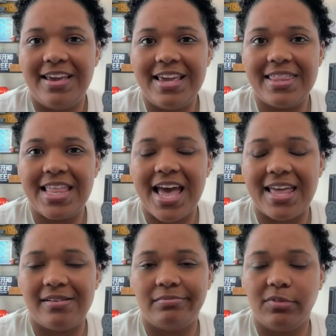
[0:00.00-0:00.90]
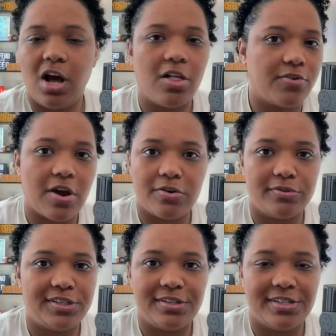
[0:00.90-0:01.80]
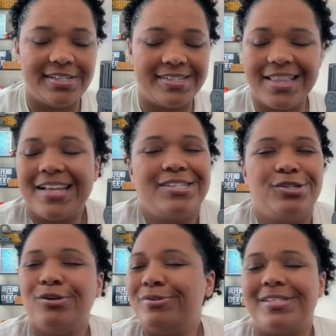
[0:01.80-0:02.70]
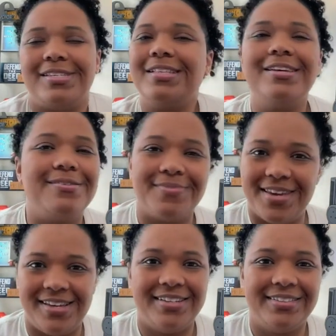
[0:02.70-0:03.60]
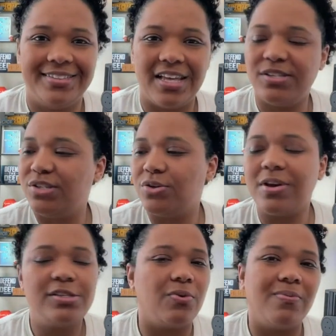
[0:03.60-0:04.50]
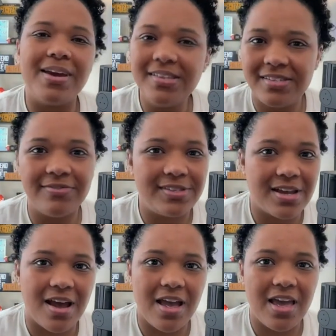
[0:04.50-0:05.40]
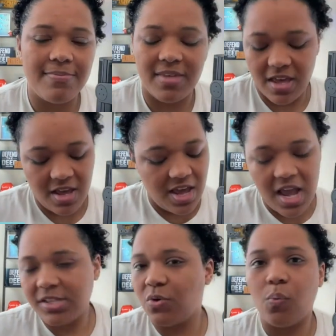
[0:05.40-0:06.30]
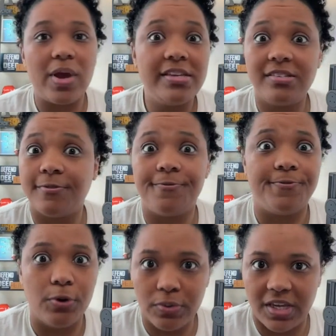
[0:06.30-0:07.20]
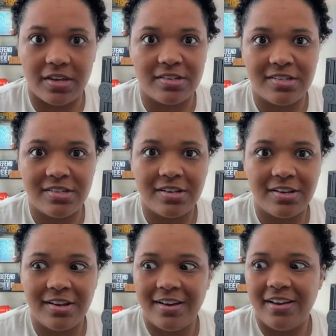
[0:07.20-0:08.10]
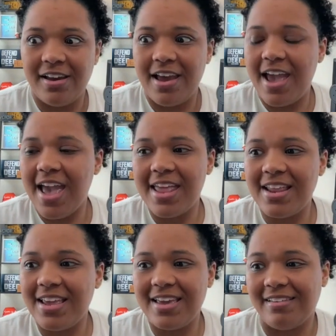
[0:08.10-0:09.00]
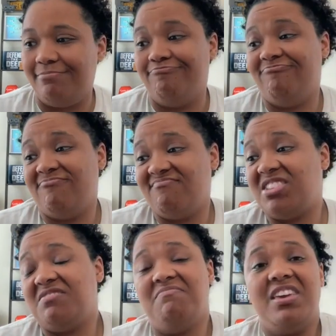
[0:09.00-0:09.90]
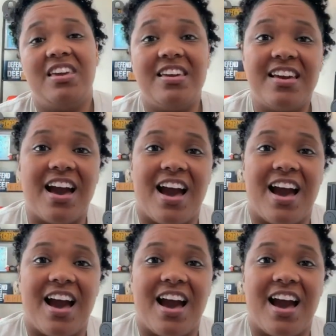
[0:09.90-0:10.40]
in that Colorado series. That's so silly to me. It's a waste of time. It's a waste of focus. And to me,